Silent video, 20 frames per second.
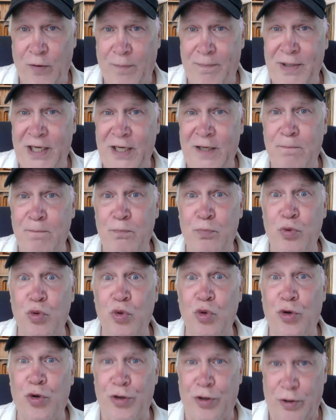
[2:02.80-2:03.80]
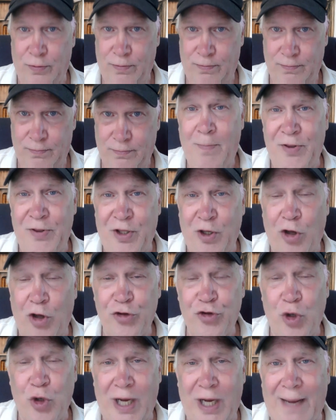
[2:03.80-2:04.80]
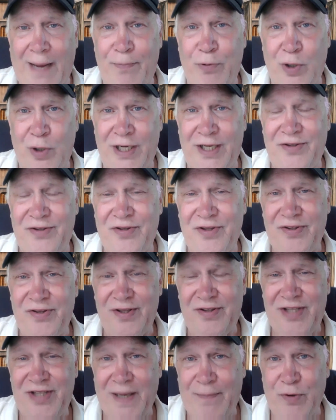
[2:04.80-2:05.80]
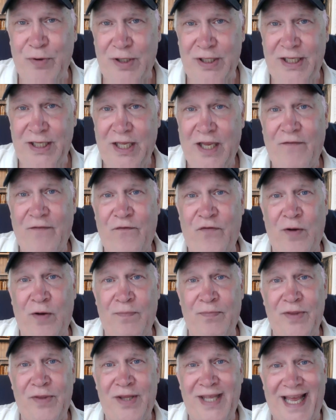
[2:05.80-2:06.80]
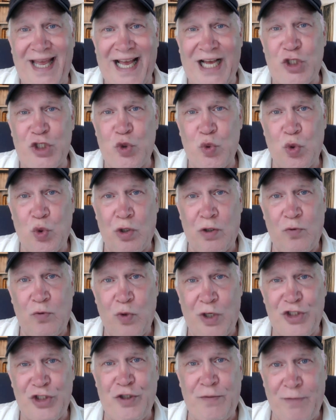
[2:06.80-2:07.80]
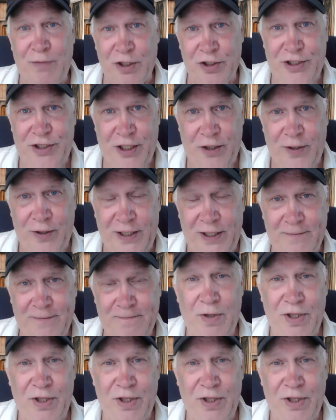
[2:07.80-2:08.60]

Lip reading: for being brutal, but they also operated separately from the actual Russian military,